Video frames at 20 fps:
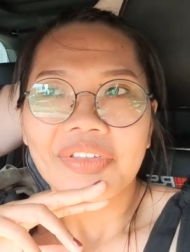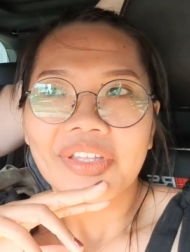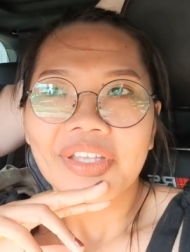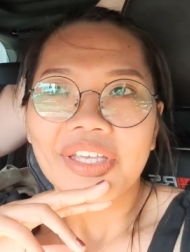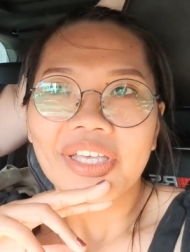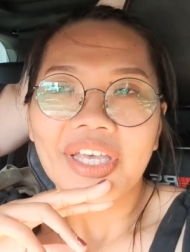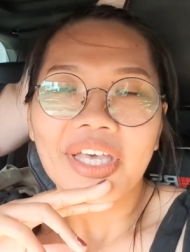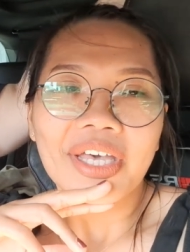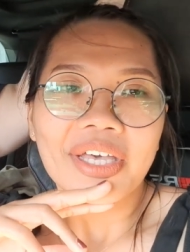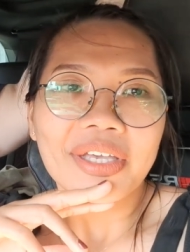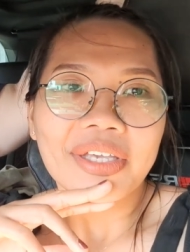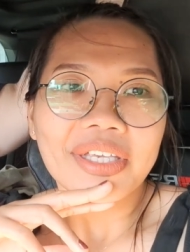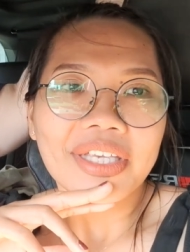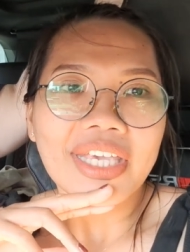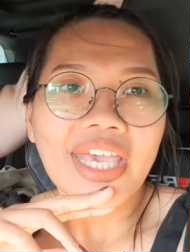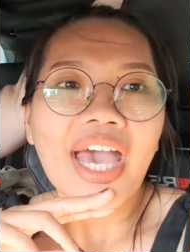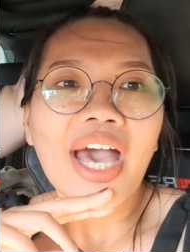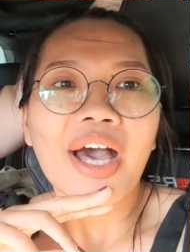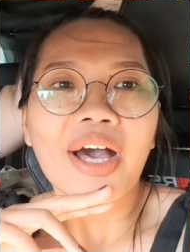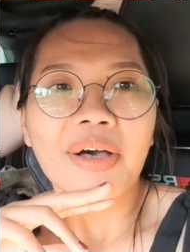uh,
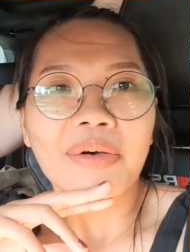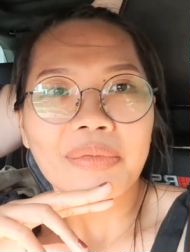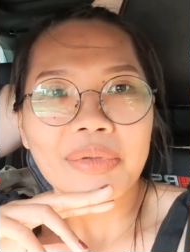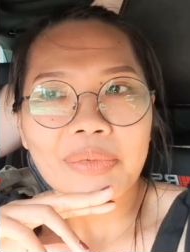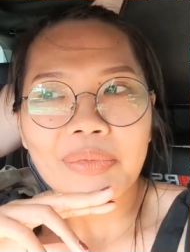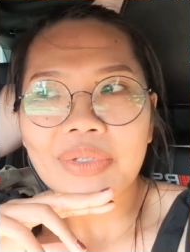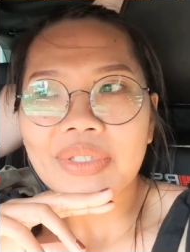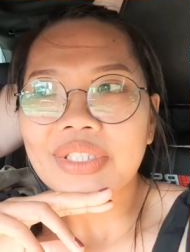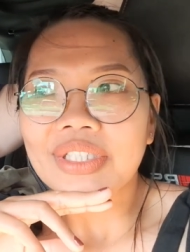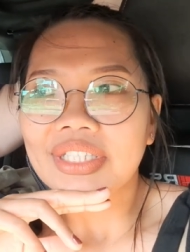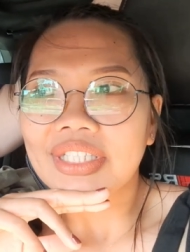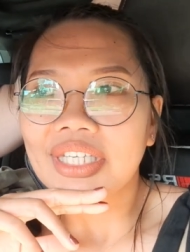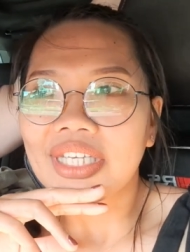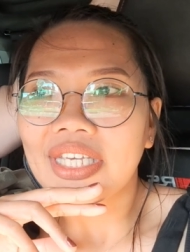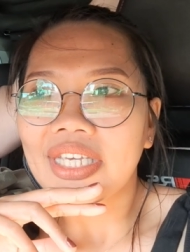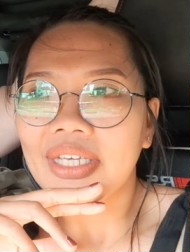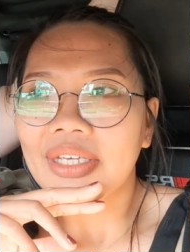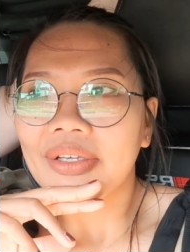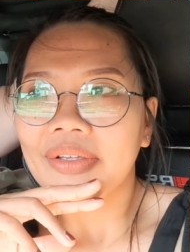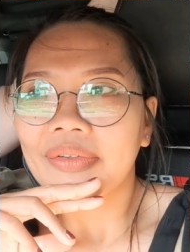yeah, we will. See. I still
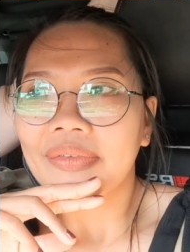have